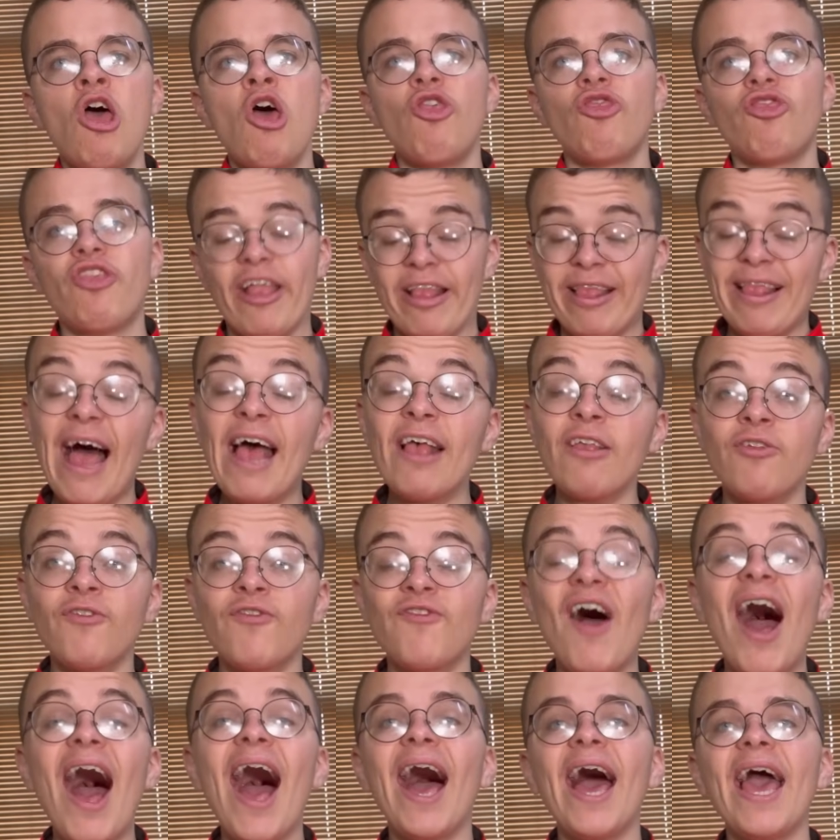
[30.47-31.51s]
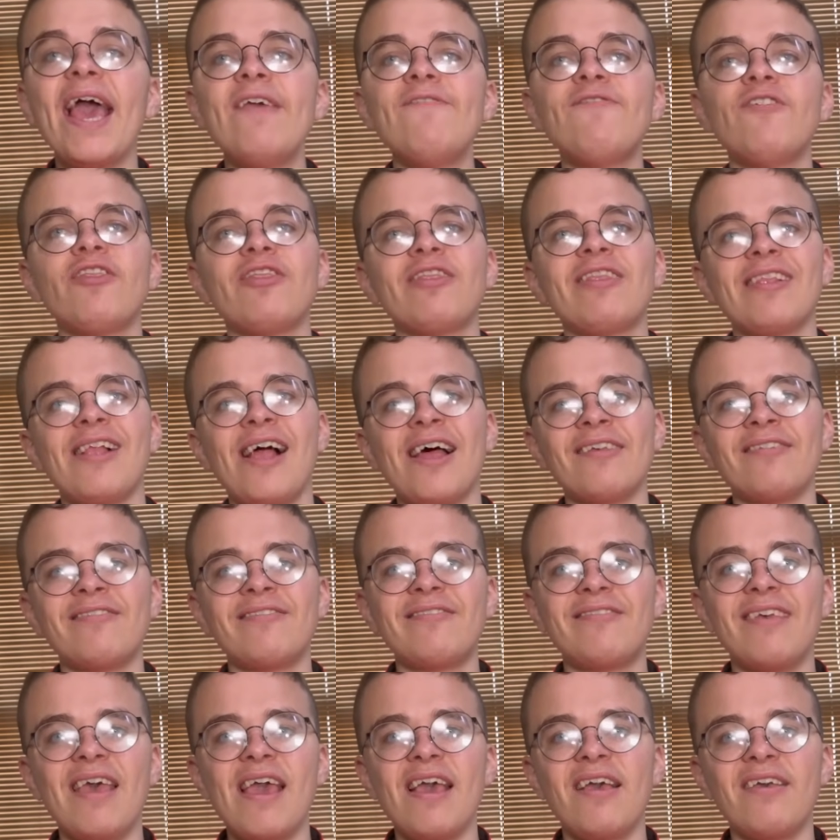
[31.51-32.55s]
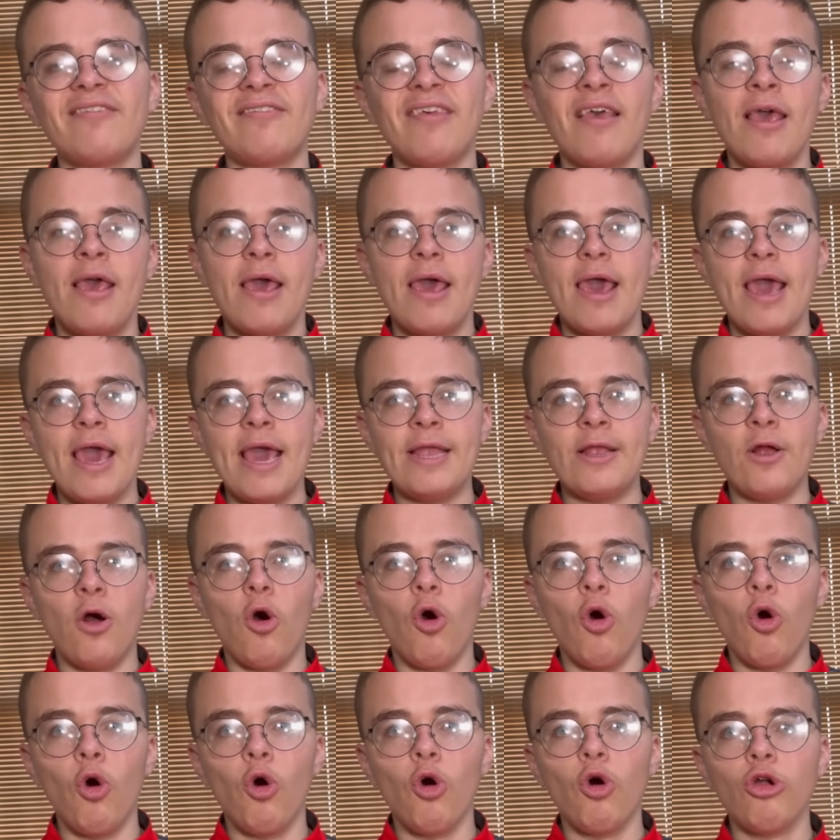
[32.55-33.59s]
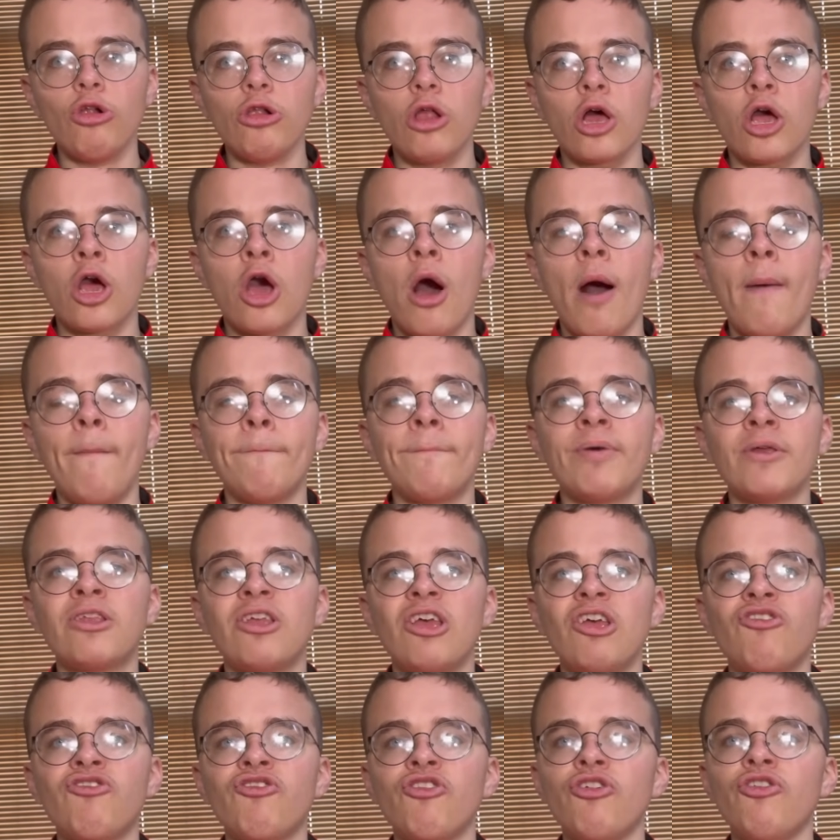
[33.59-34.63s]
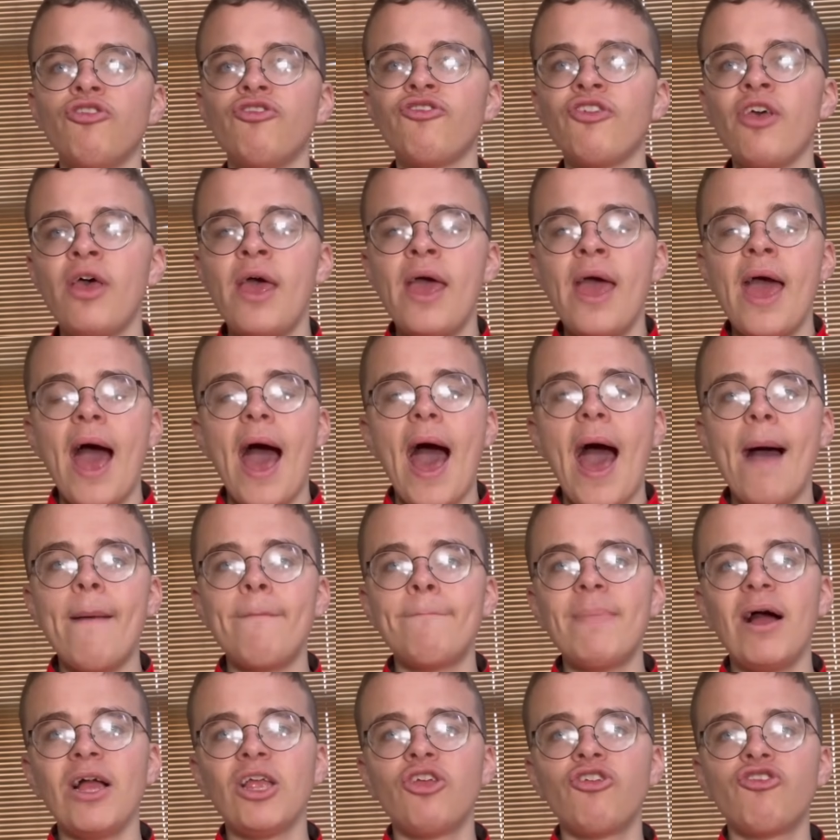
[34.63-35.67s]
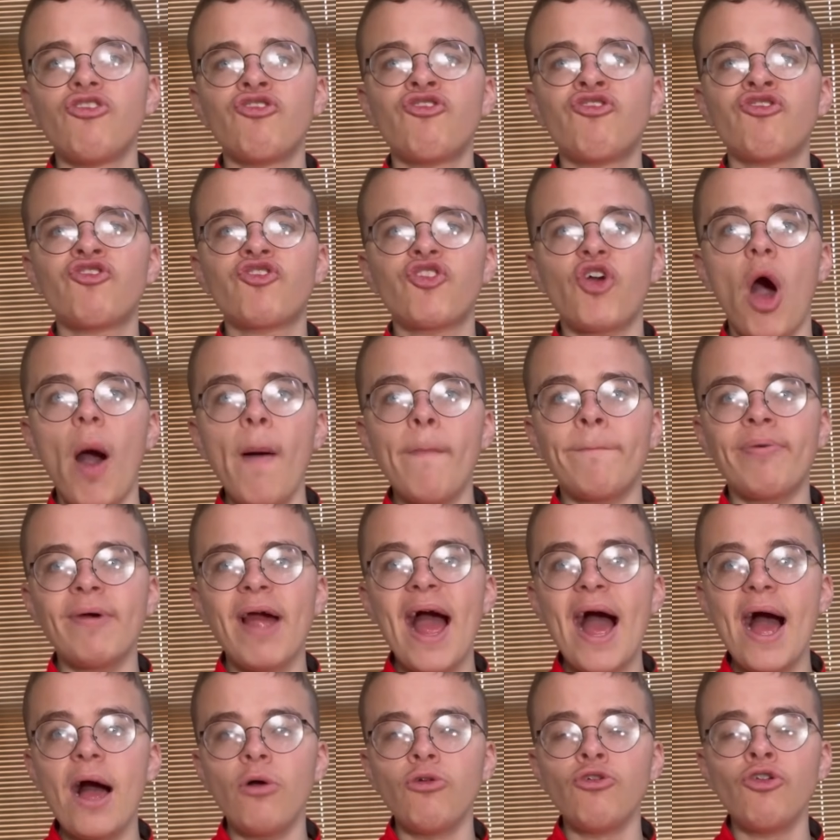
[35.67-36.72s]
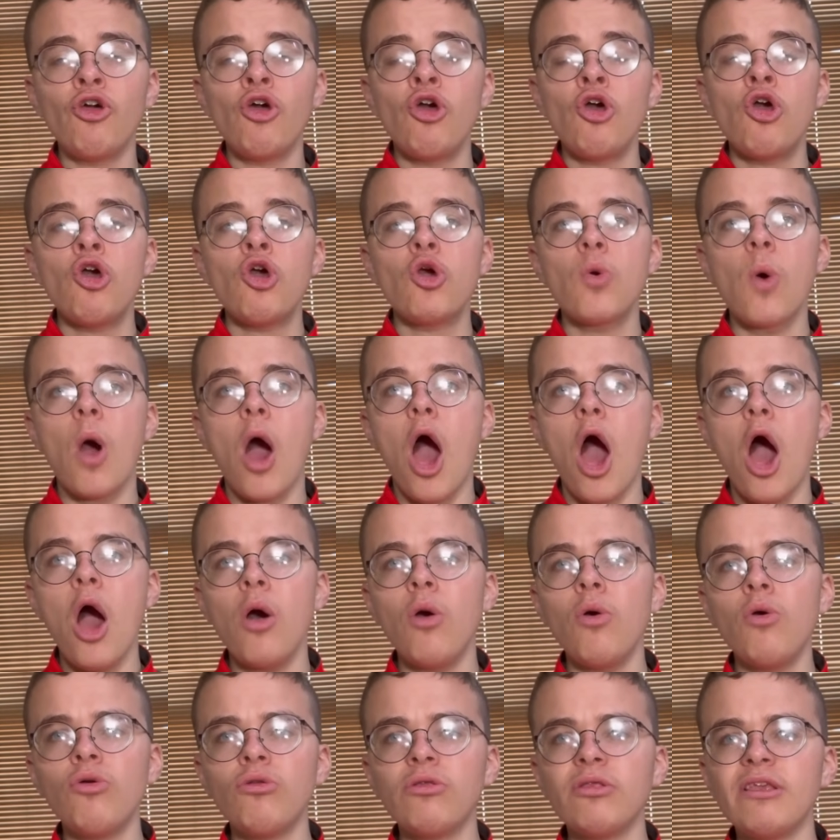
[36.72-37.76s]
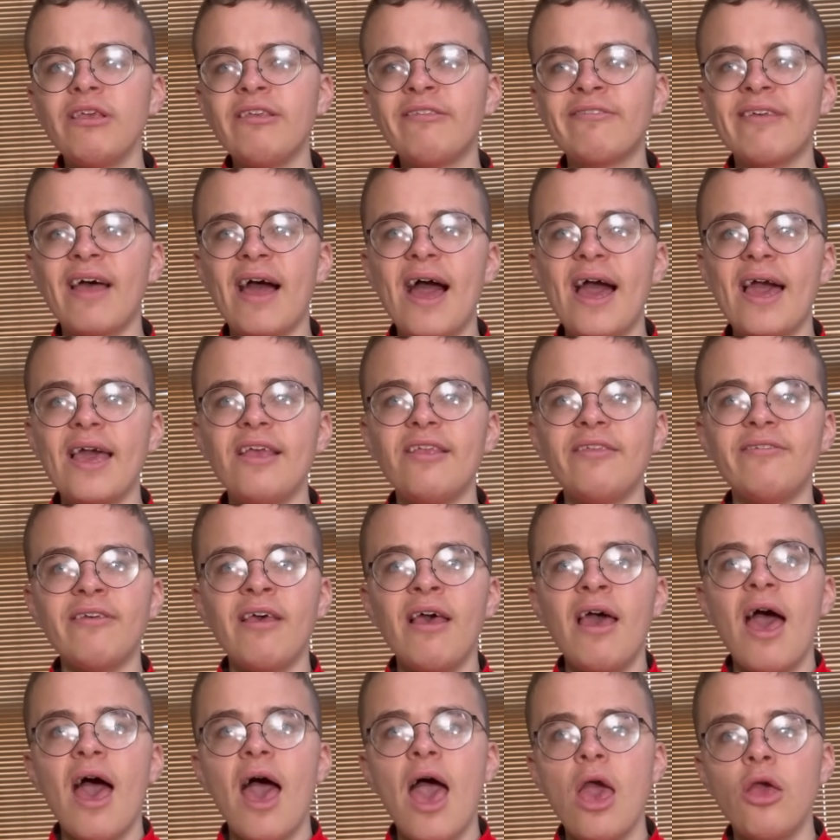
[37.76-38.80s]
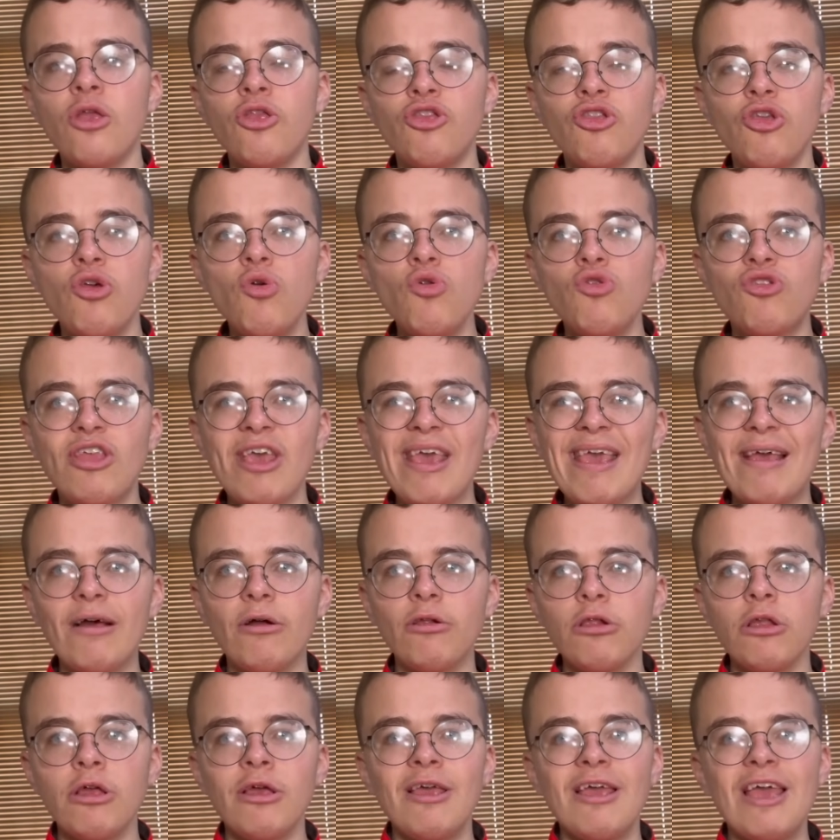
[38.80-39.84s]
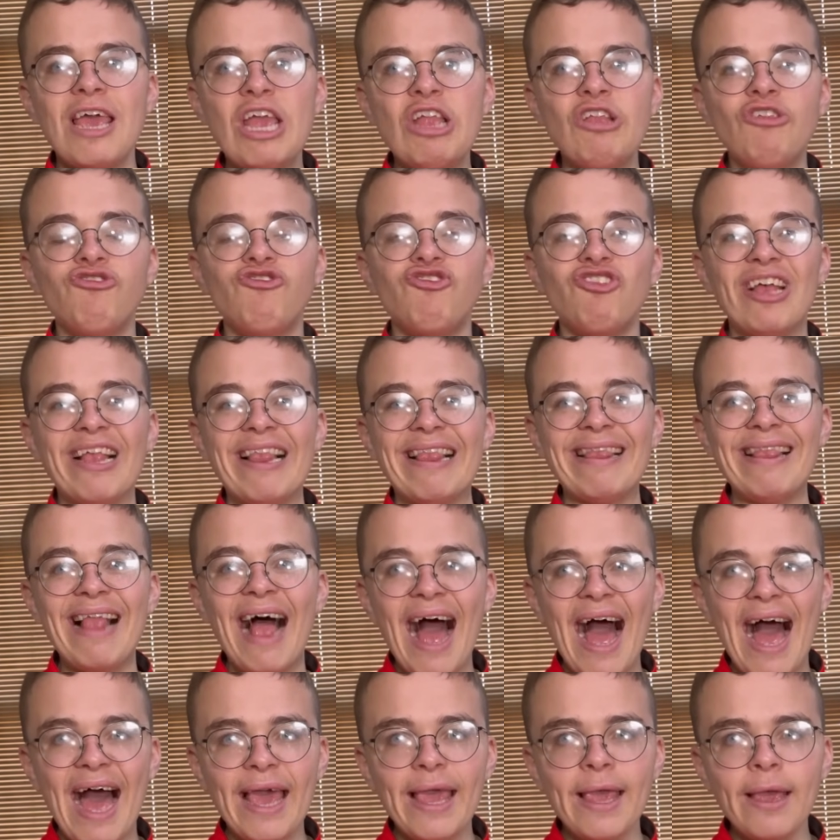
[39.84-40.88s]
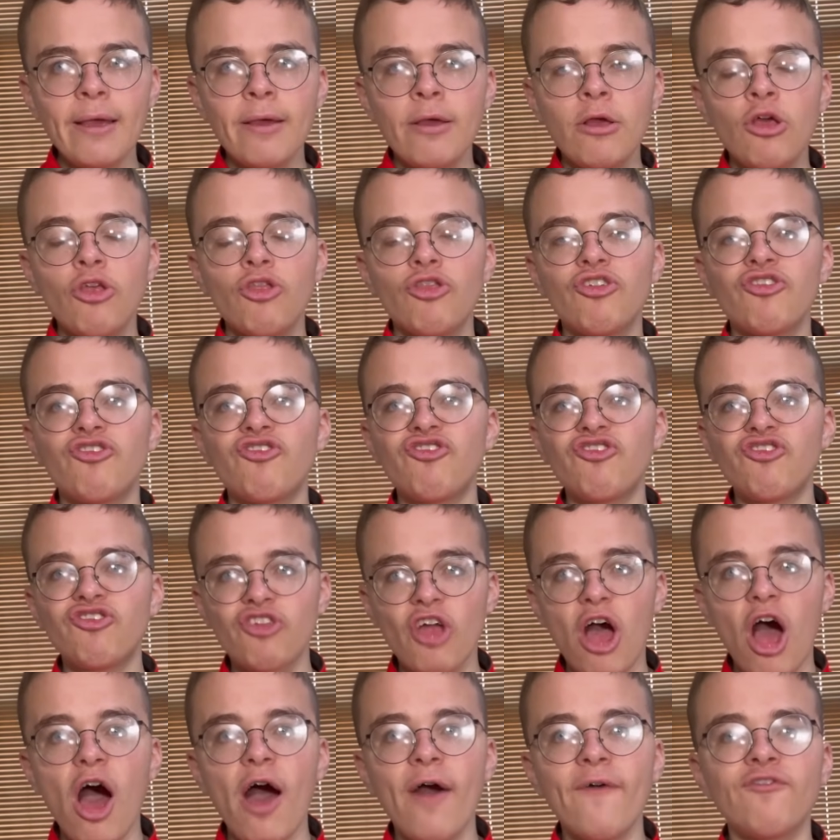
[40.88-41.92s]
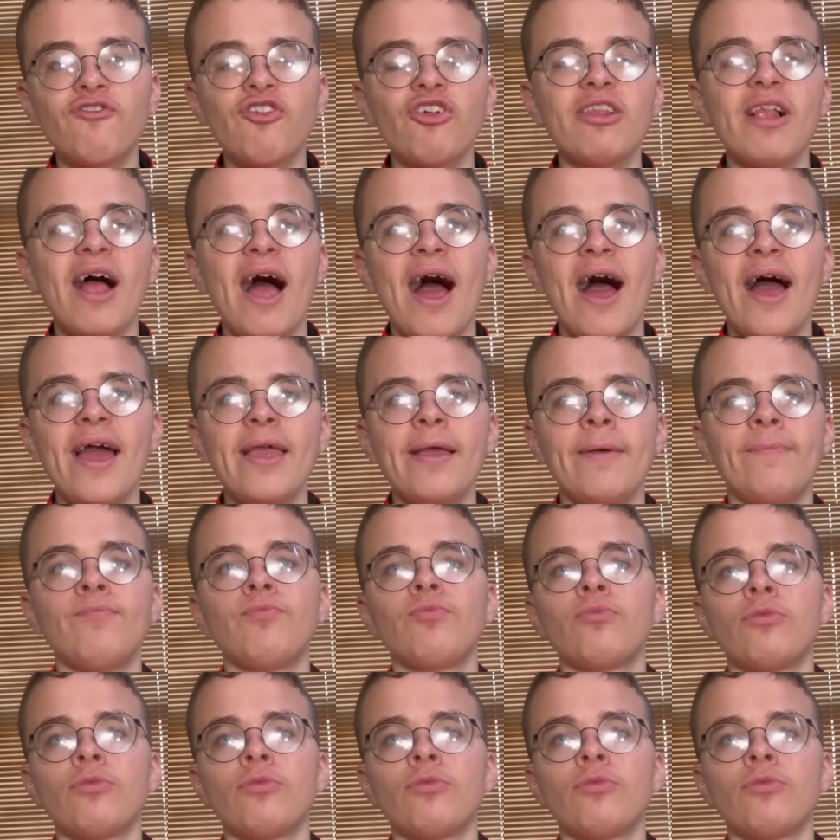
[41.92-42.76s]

the last five, the last six, in all competitions. And manager Scott Brown, who only signed a new deal in July, the start of July,